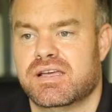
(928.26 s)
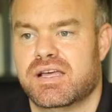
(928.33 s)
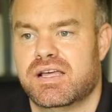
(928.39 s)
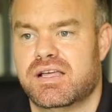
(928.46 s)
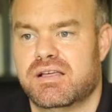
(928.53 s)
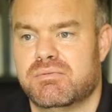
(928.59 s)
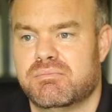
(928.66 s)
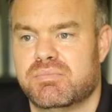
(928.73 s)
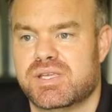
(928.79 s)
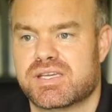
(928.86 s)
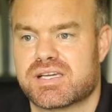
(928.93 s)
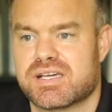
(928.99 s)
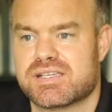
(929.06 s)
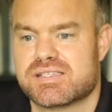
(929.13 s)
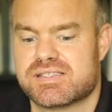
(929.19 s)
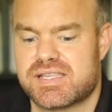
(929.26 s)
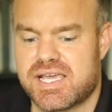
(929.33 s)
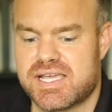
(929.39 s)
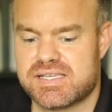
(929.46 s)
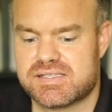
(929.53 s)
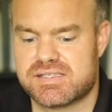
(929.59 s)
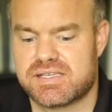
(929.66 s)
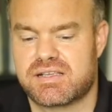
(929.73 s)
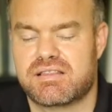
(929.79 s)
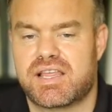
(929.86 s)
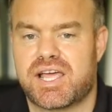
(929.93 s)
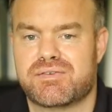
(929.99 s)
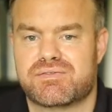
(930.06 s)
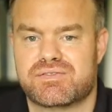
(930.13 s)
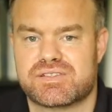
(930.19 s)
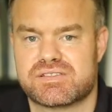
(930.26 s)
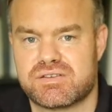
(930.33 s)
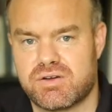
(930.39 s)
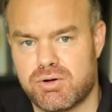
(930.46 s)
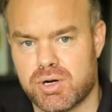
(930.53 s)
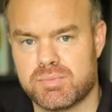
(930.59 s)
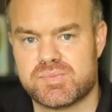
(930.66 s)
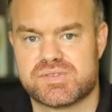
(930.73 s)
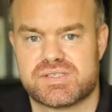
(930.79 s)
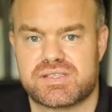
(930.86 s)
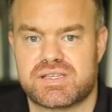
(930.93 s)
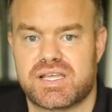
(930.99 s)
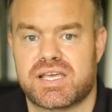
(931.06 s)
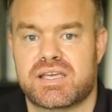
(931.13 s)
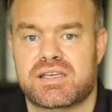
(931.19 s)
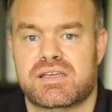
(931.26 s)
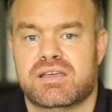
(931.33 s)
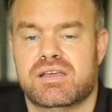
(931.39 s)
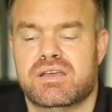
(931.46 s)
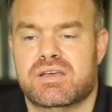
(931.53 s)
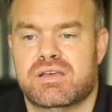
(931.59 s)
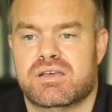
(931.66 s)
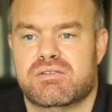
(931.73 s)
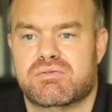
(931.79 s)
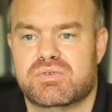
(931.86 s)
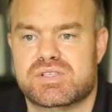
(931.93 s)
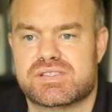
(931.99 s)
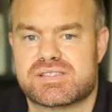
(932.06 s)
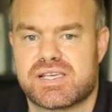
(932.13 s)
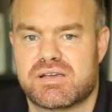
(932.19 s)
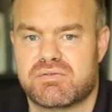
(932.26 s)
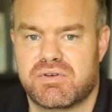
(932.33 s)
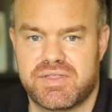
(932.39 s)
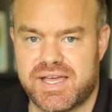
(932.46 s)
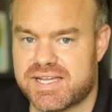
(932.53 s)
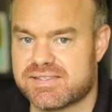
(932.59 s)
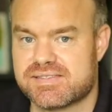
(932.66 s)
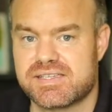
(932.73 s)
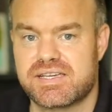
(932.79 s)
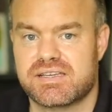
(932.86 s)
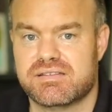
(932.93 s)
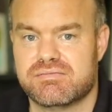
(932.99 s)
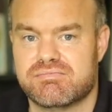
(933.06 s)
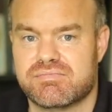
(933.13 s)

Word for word: um, because they see a lifeless corpse and they would say, well, that's it.